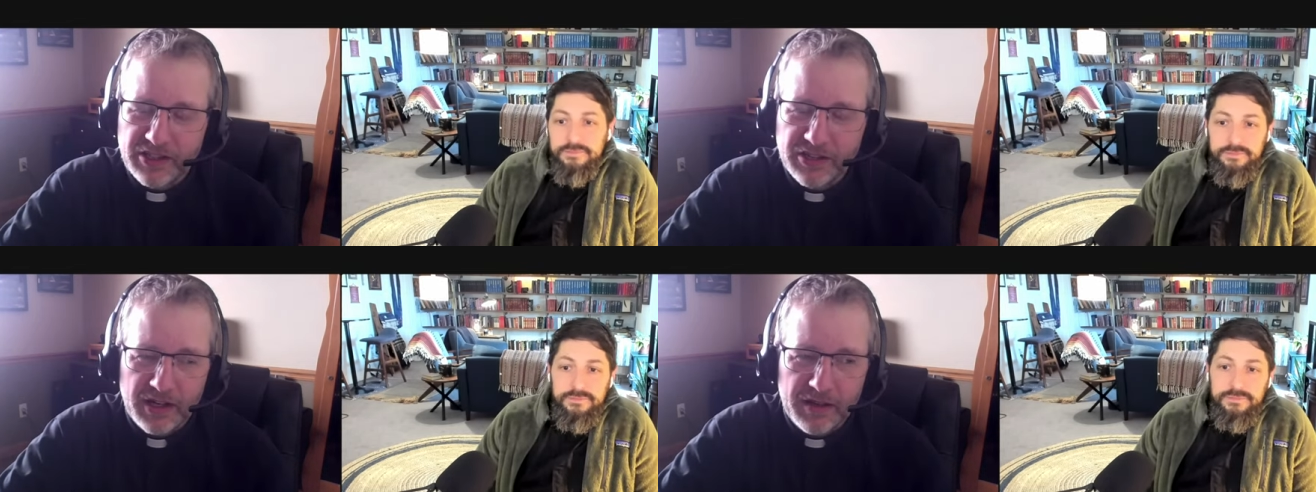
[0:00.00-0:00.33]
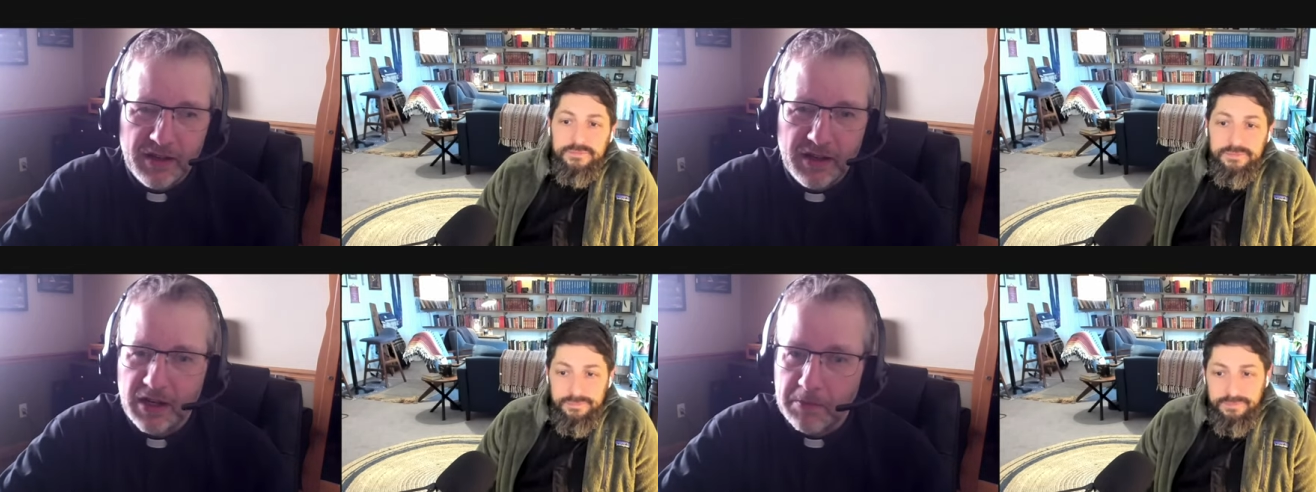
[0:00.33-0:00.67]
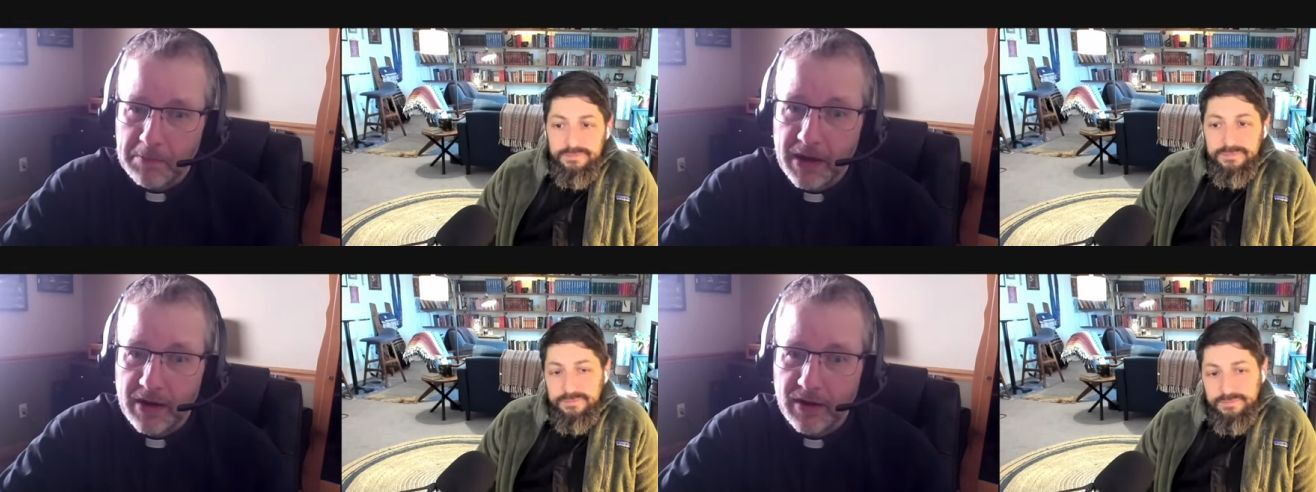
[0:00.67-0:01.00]
Speaker 1: I think, in
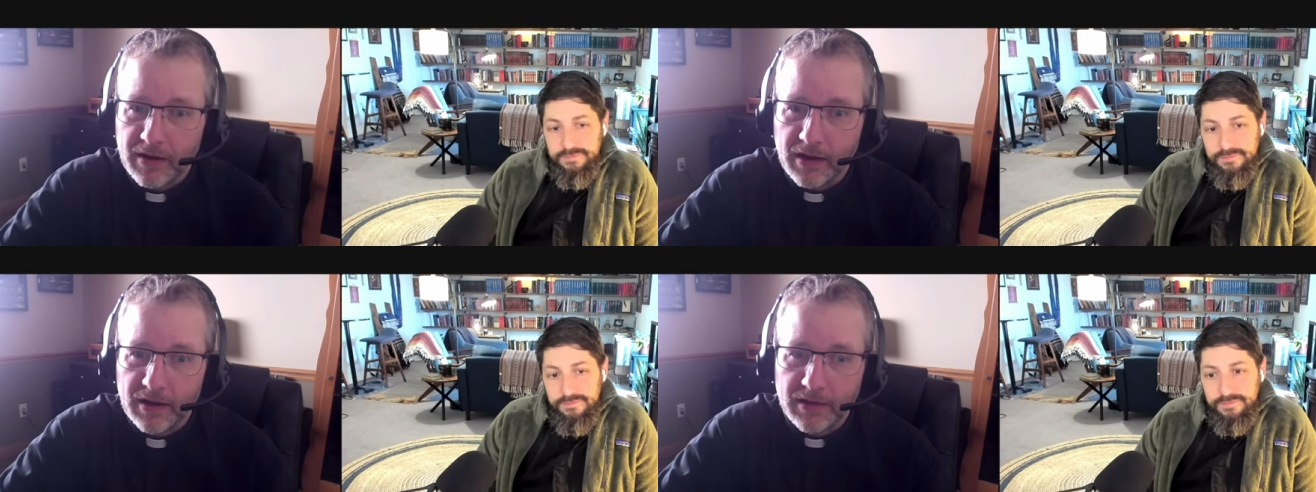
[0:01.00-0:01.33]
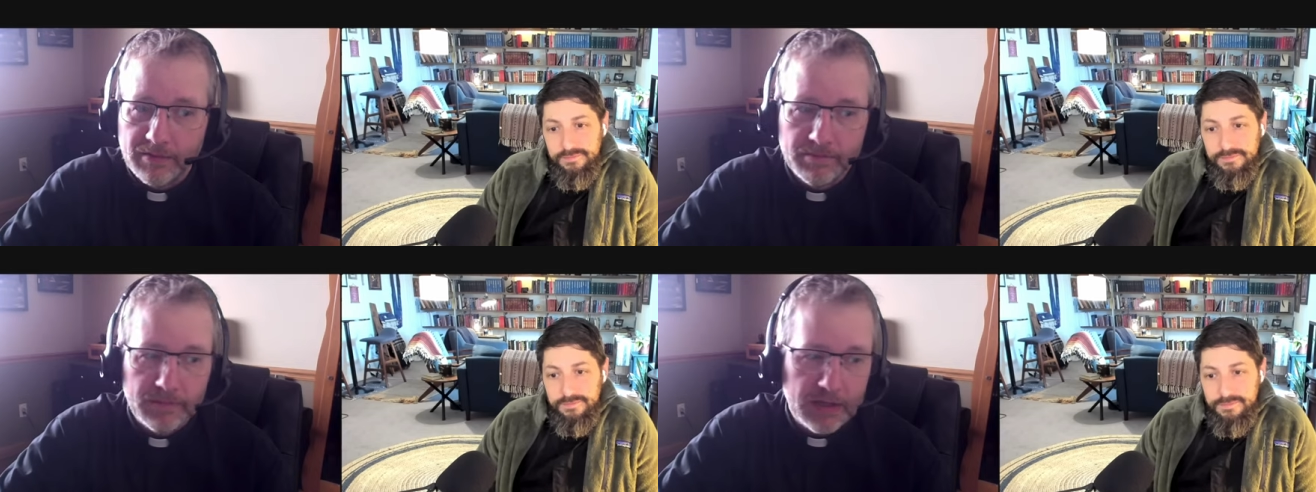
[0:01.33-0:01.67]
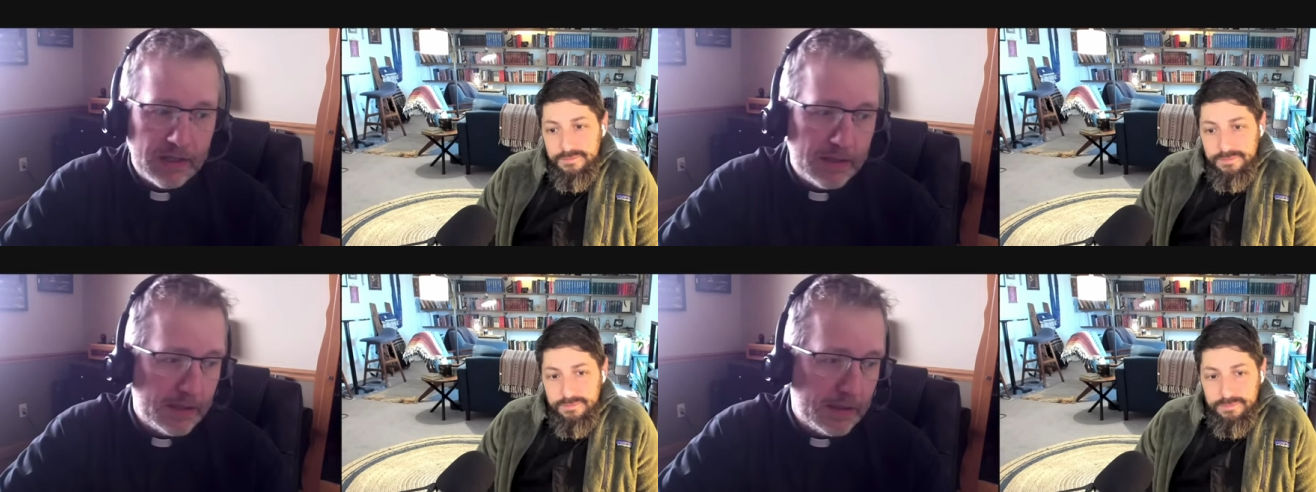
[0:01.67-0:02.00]
America
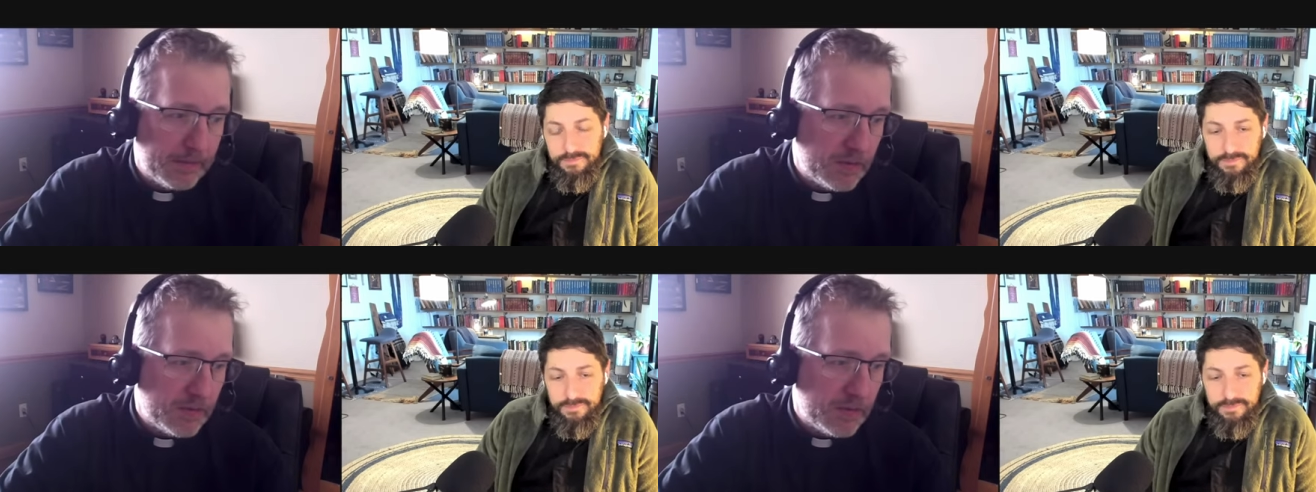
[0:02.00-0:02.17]
um,